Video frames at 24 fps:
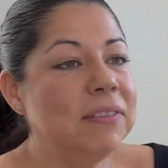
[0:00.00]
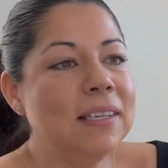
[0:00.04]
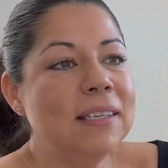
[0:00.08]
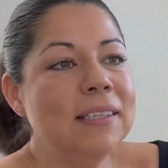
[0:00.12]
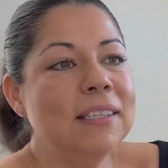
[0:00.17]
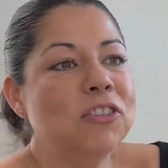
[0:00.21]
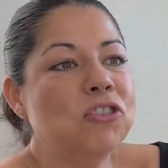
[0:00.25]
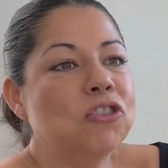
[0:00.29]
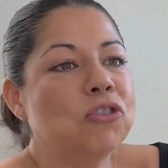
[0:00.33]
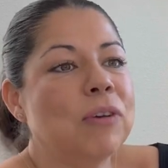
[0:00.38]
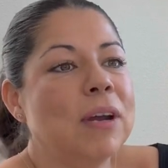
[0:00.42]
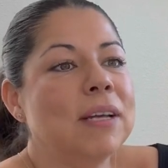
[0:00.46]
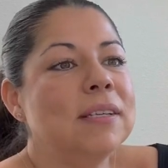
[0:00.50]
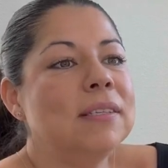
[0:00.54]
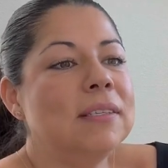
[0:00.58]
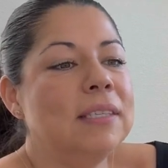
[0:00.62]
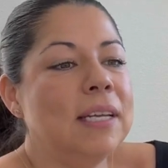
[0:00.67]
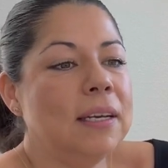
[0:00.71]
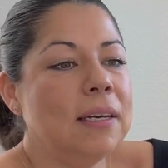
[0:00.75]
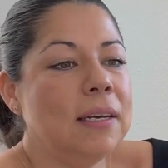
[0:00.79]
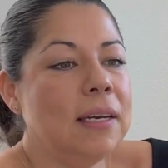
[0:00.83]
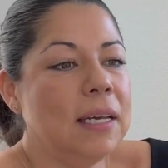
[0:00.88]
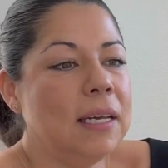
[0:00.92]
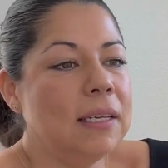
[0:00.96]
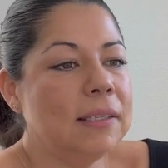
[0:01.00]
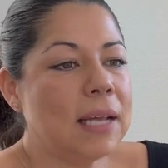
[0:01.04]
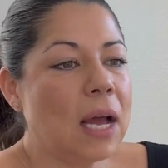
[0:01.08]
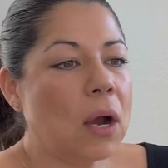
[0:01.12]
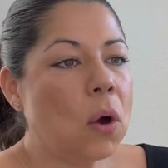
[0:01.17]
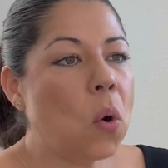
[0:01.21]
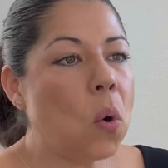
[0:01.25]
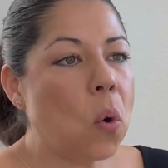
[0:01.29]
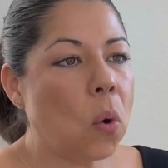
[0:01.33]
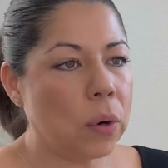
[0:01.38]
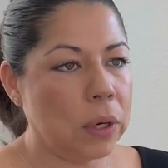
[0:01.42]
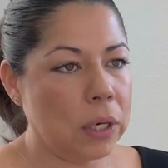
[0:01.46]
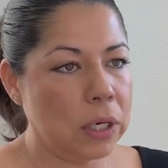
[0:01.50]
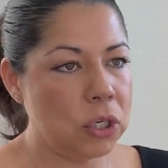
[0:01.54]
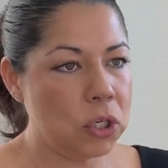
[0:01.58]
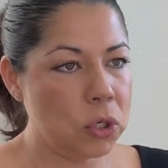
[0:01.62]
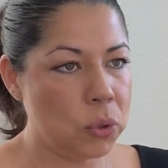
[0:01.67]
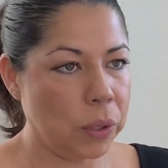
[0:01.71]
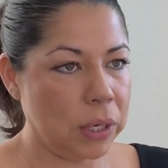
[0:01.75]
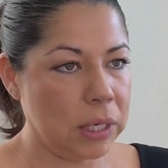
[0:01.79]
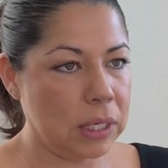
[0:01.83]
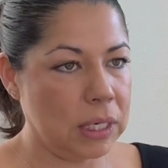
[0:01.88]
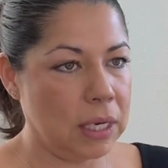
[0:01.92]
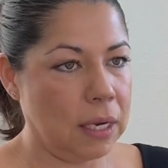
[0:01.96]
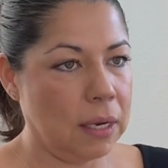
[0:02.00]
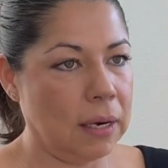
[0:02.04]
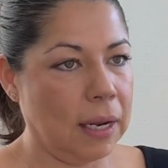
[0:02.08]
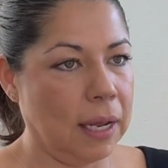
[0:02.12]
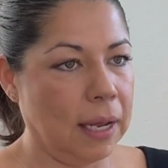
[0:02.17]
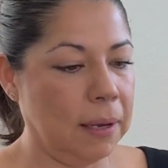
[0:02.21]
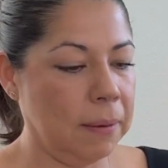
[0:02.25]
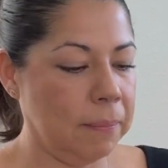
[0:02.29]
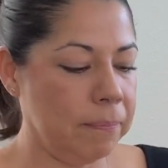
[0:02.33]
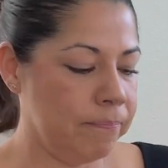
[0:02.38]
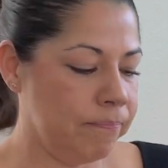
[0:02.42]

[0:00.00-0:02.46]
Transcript: us stress techniques according to our DNA.